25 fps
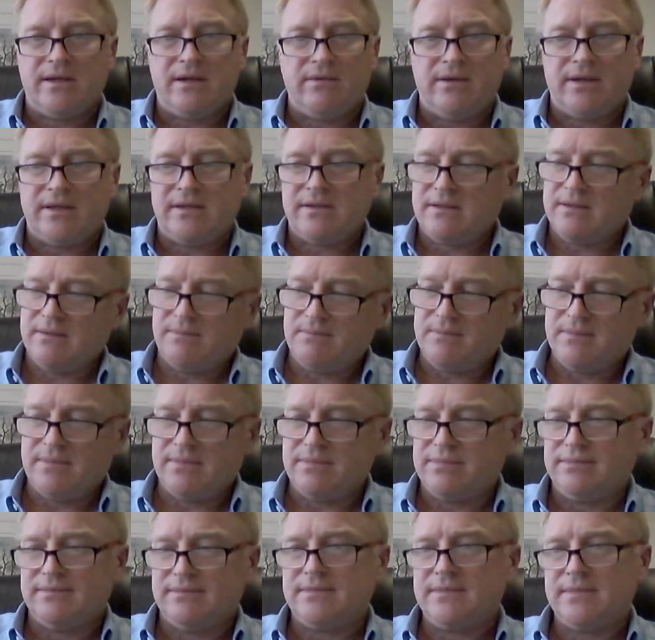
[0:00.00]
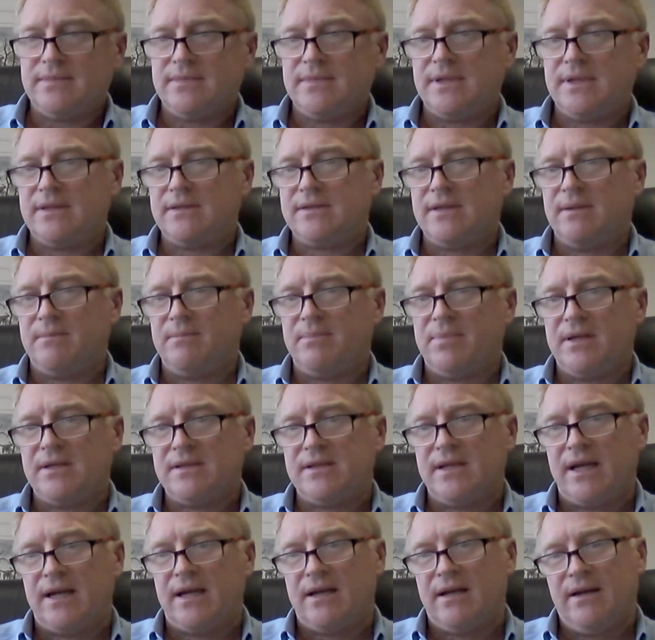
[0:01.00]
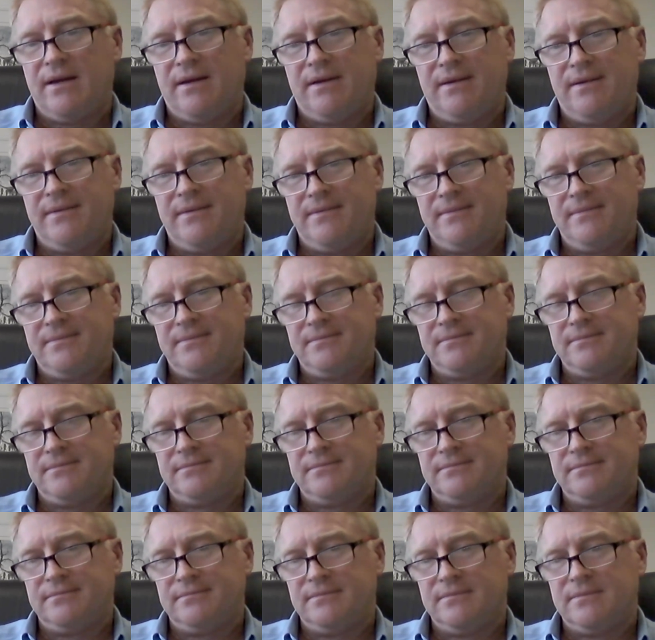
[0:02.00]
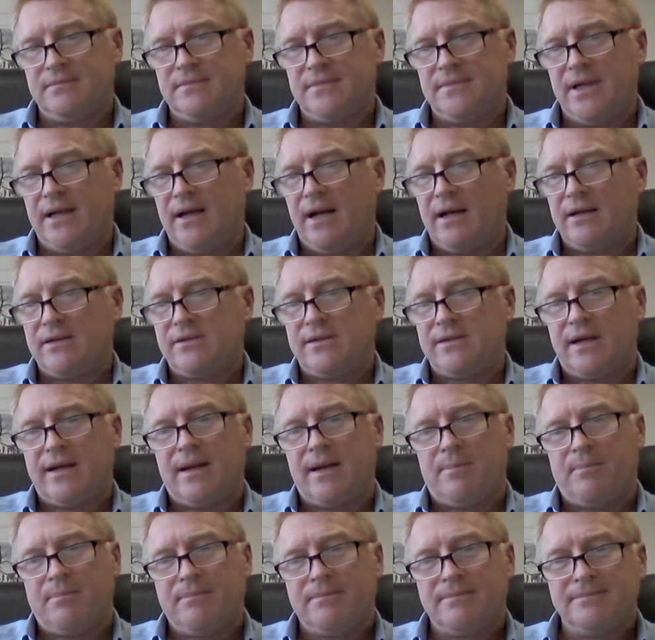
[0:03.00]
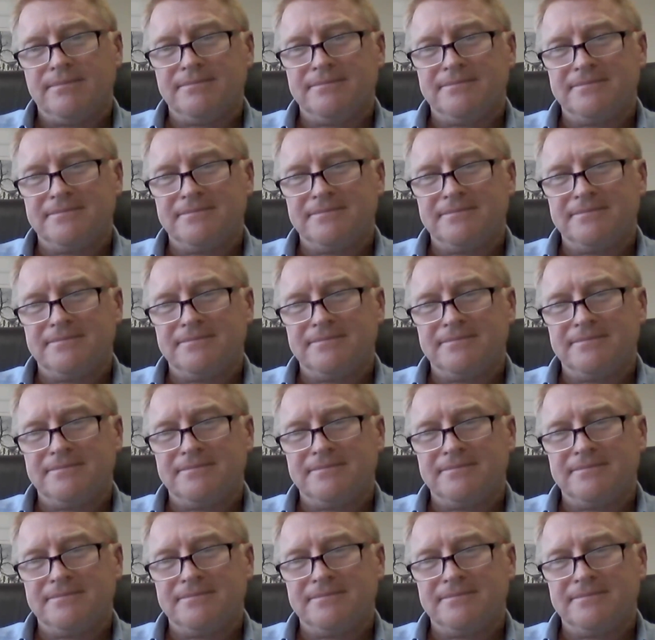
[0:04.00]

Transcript: You know, it's simple as that. Then I'll shut up.